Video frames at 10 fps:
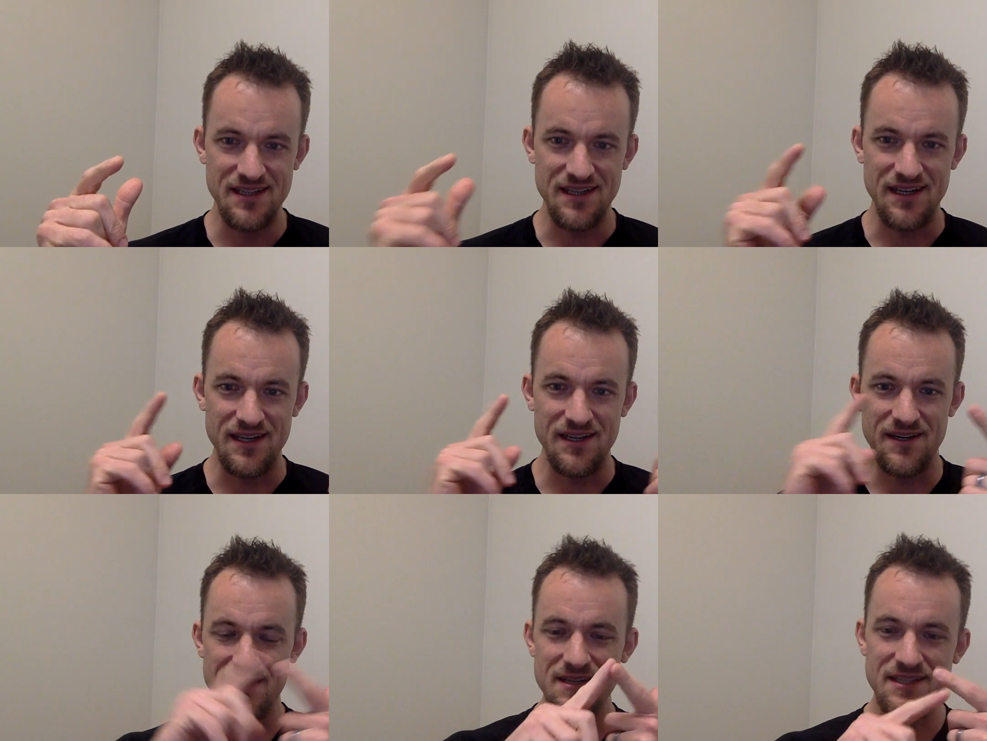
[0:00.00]
I
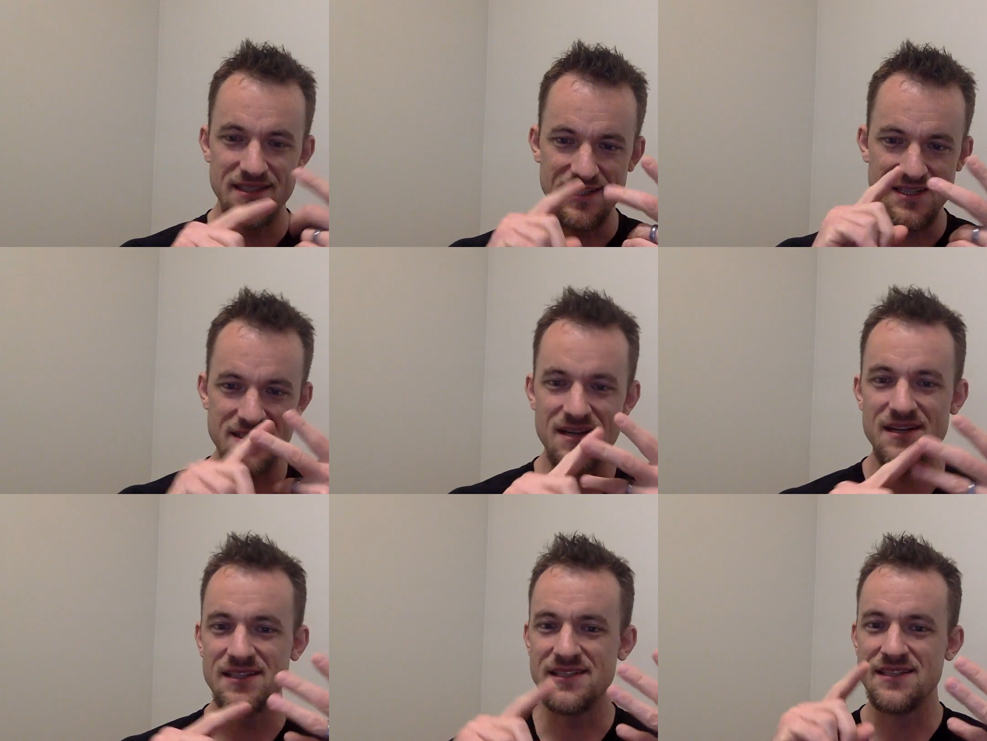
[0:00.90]
heard it, I
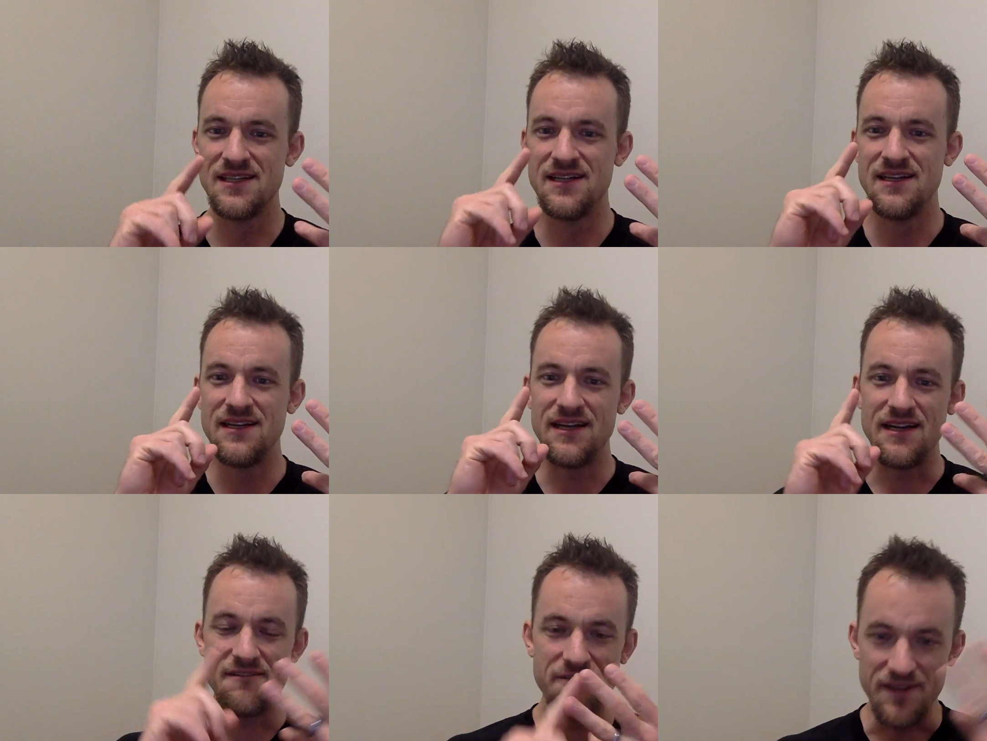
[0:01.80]
saw it, and
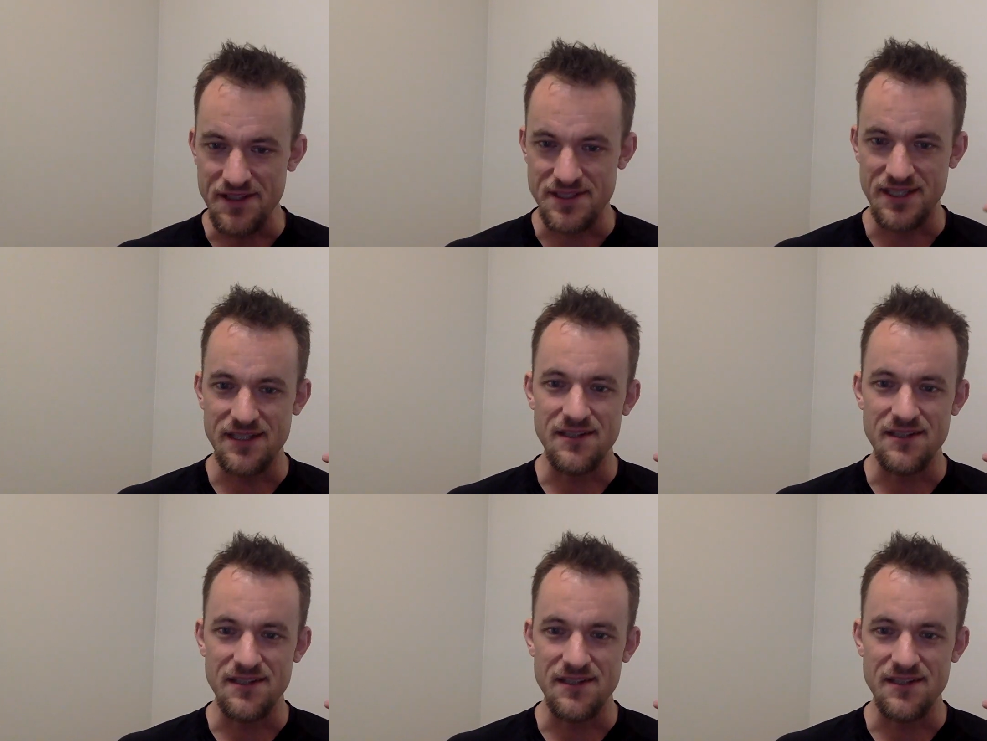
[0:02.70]
I felt it